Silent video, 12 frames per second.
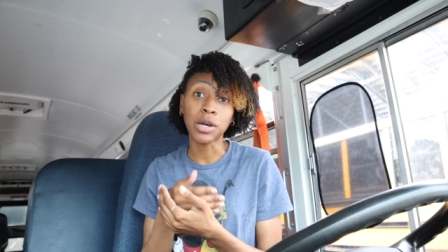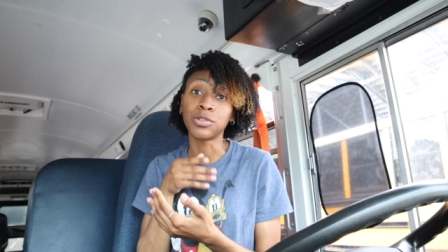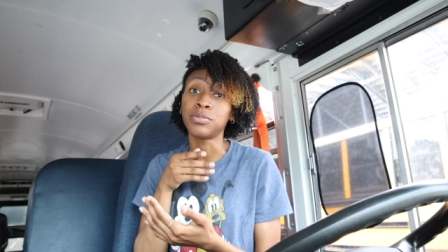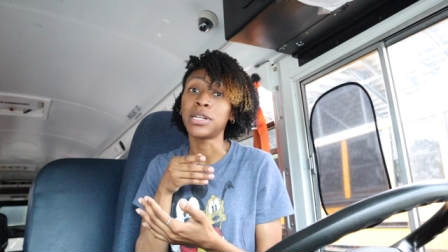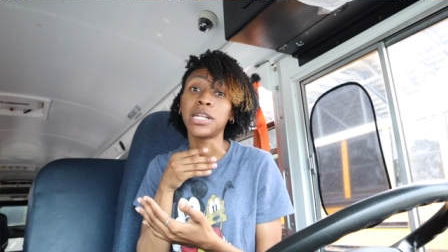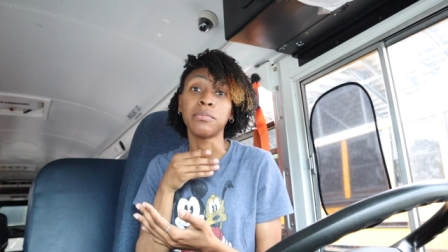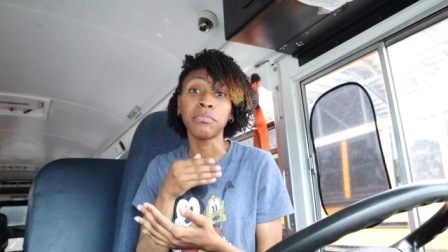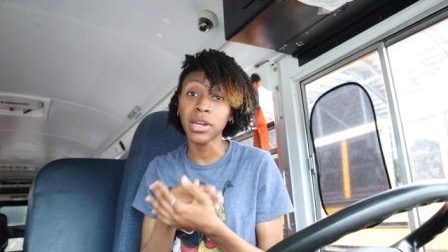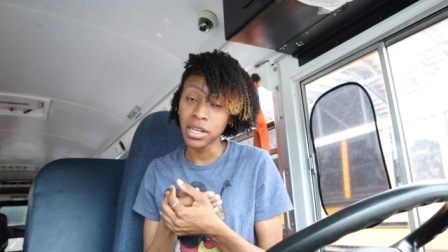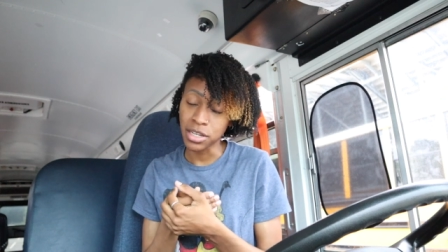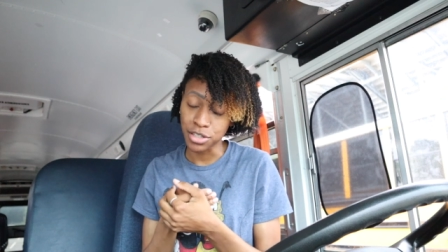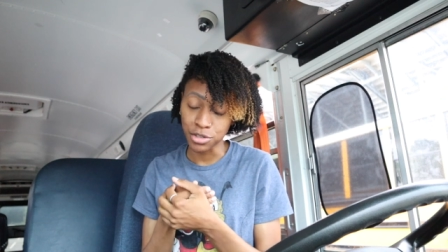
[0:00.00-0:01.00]
I was about that
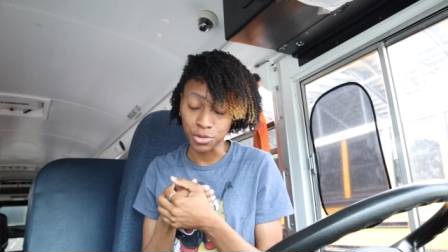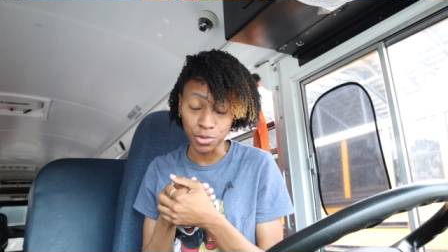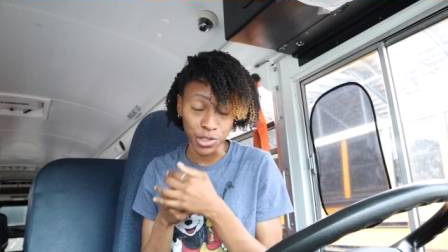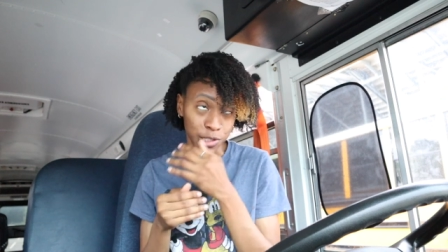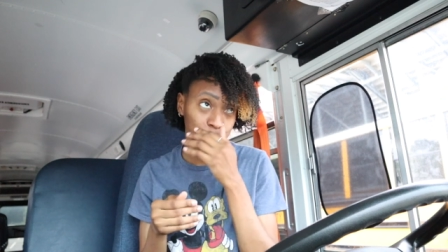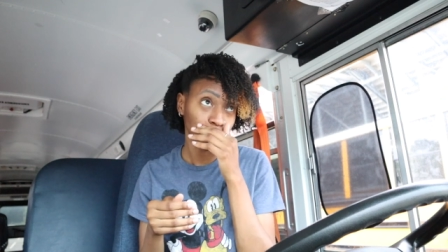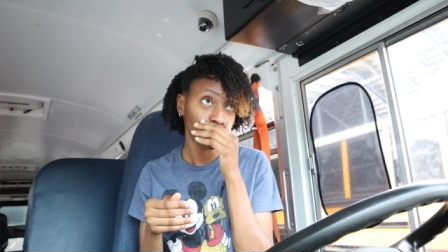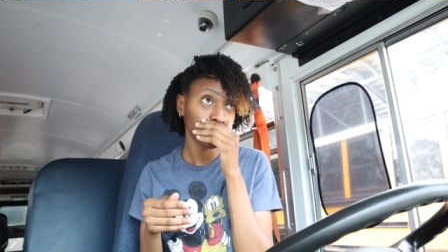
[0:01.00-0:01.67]
money this school year.